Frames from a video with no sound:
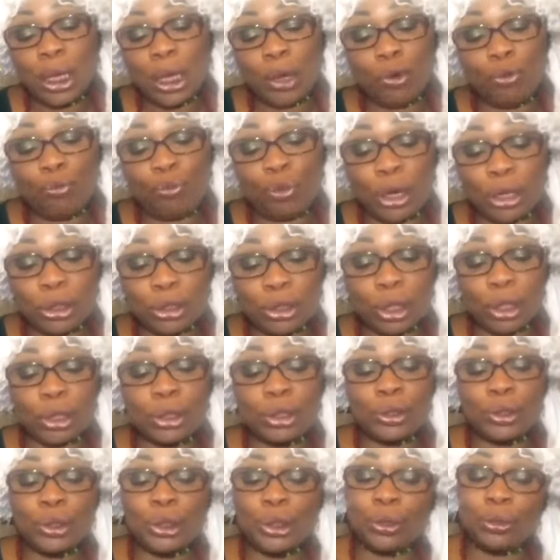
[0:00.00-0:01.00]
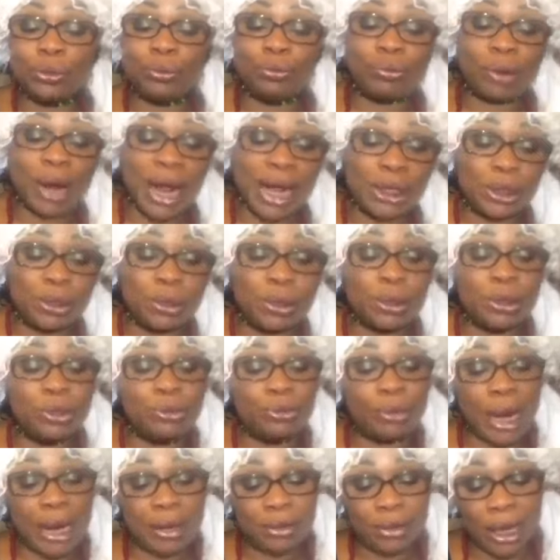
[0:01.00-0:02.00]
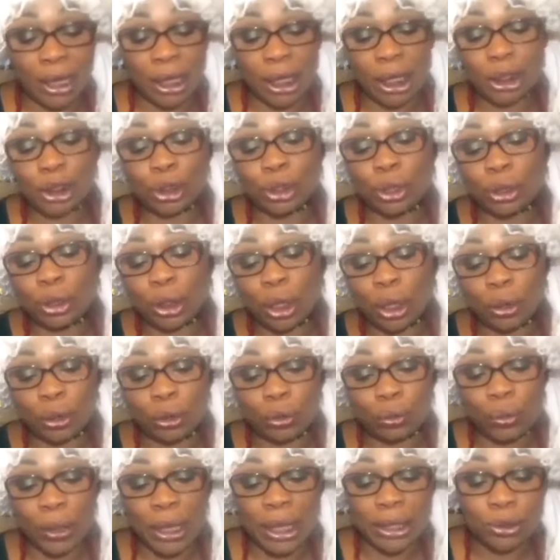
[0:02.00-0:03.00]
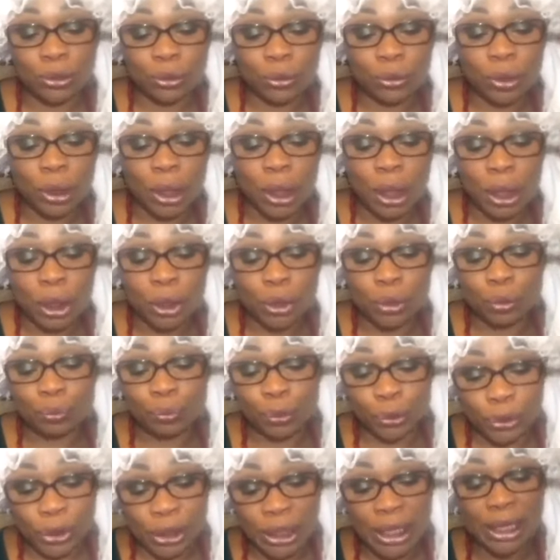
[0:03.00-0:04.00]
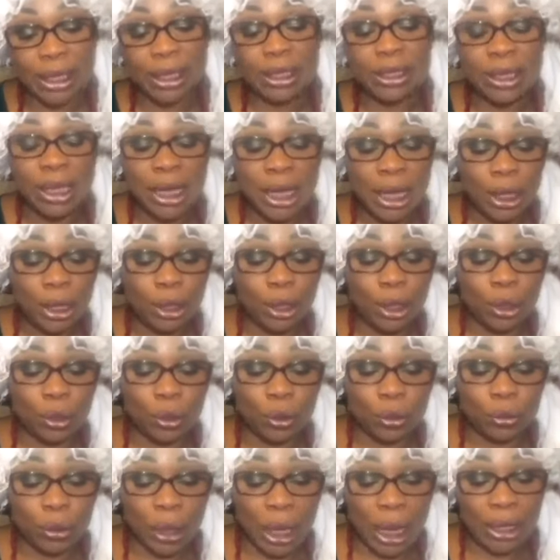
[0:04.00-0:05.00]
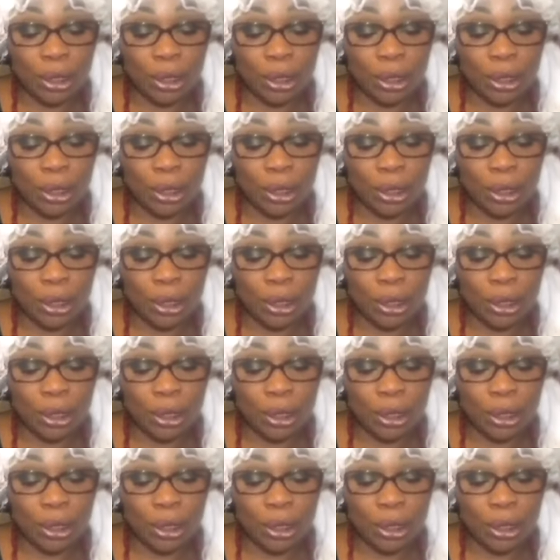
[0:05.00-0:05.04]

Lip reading: It will point us, you know, the right direction on where to proceed, you know.